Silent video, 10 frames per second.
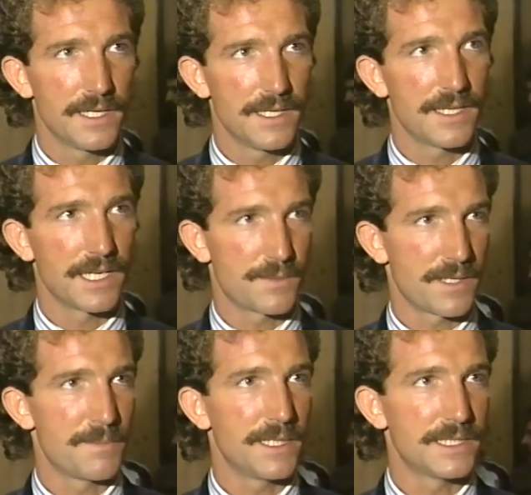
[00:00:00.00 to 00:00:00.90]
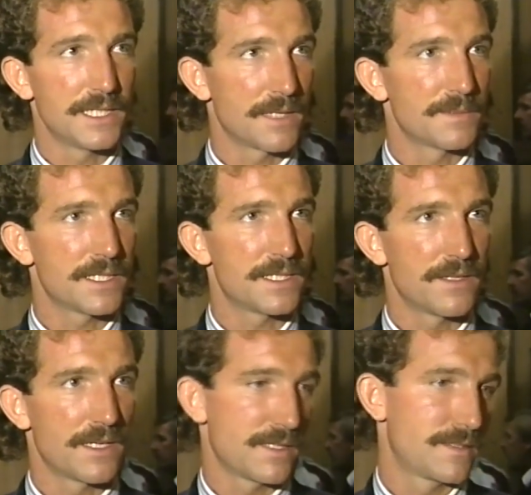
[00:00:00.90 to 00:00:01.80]
that's when ability comes into it,
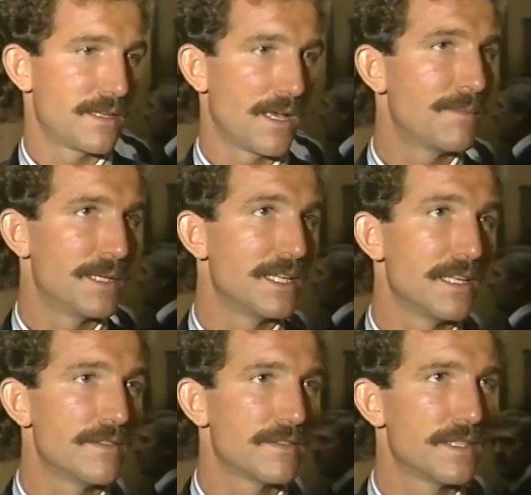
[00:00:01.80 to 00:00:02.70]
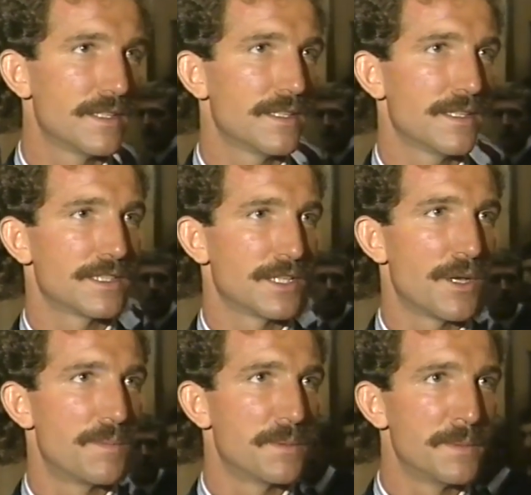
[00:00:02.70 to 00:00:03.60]
and I believe because a lot
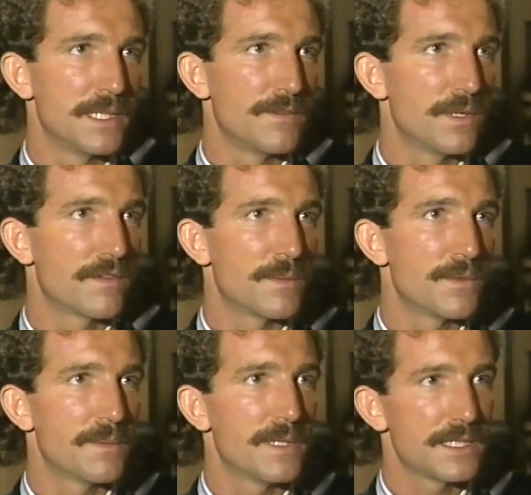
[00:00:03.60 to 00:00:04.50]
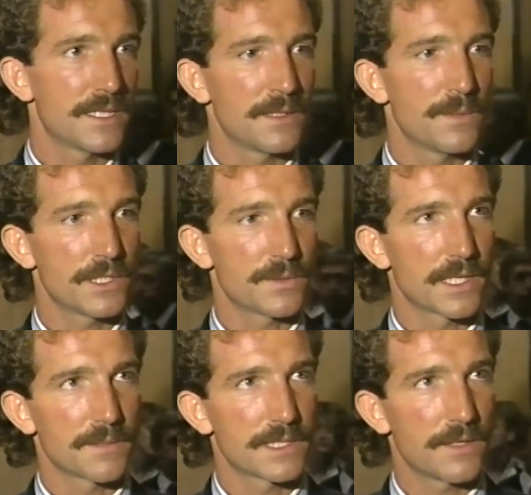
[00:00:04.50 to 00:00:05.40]
of people believe we have got more ability than the Welsh when it
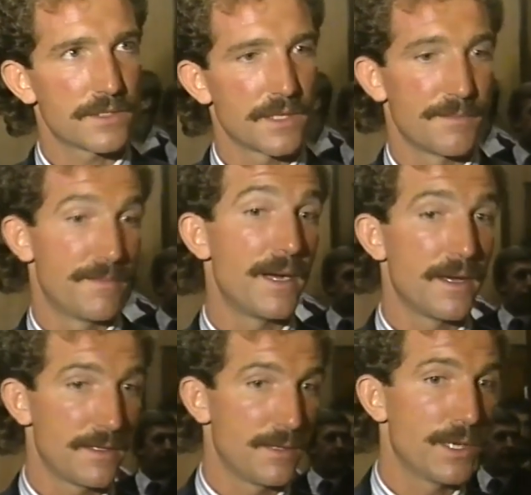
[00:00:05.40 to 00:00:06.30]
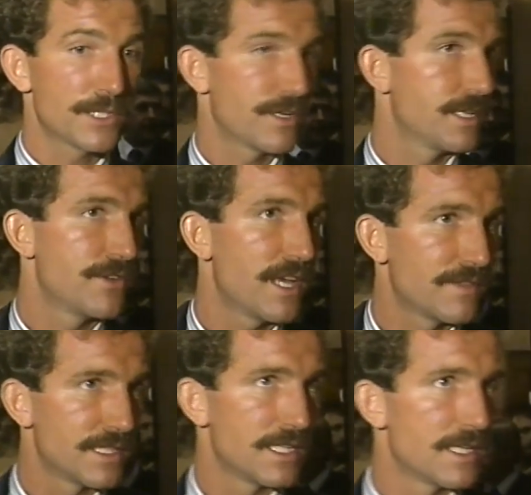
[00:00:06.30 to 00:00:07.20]
comes down to it. But the Welsh are in the driving
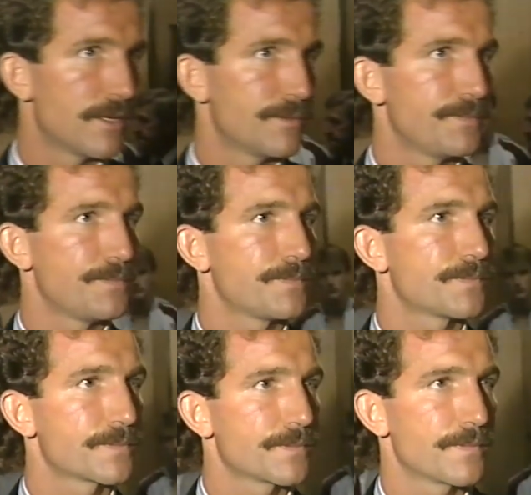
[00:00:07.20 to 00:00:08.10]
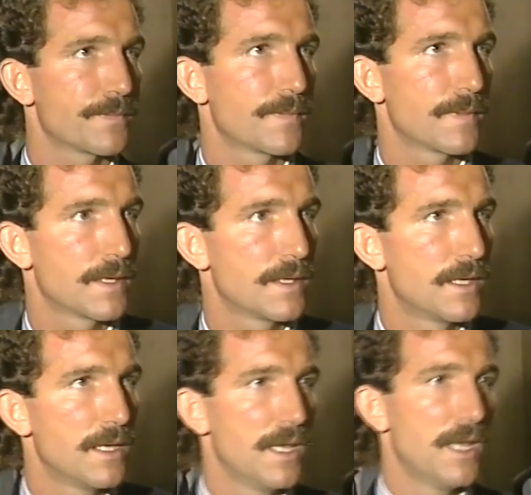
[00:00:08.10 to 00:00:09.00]
seat now. How have you felt watching?